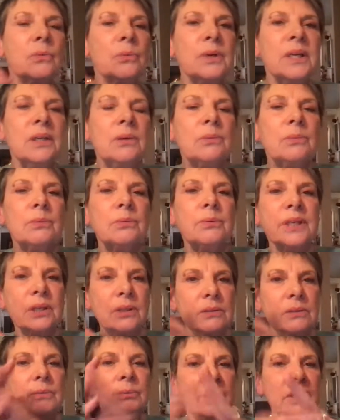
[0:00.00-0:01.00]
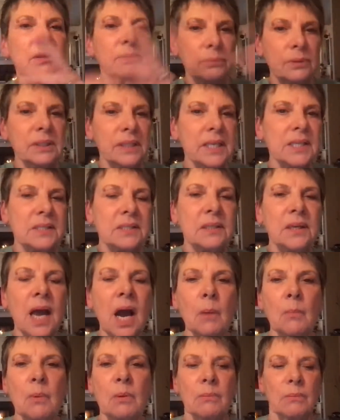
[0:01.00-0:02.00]
we released an
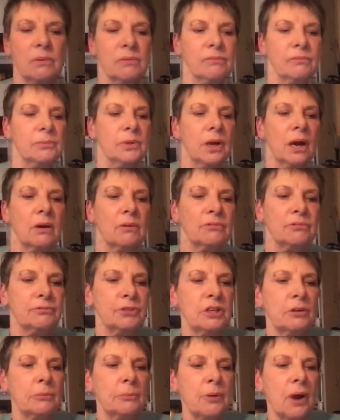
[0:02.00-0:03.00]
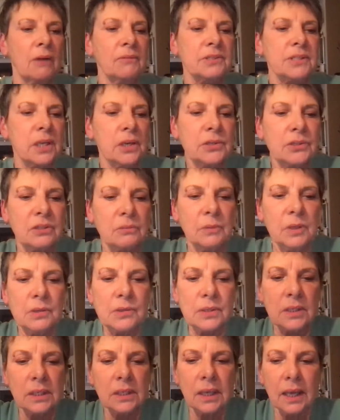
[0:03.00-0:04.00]
album of free improvisation
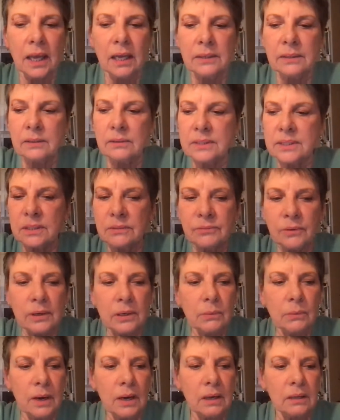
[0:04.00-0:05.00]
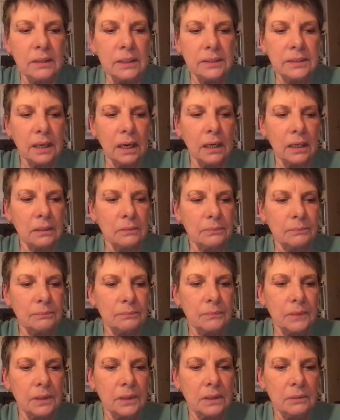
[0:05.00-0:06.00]
music, and it did very well. It
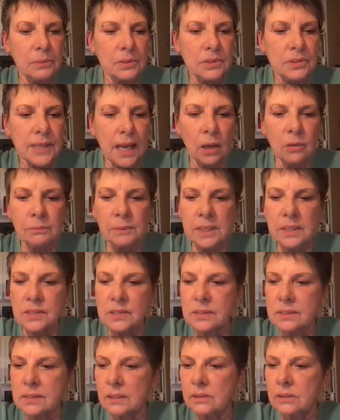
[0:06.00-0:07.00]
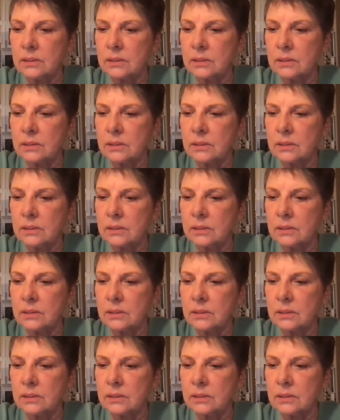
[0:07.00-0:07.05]
was Downbeat's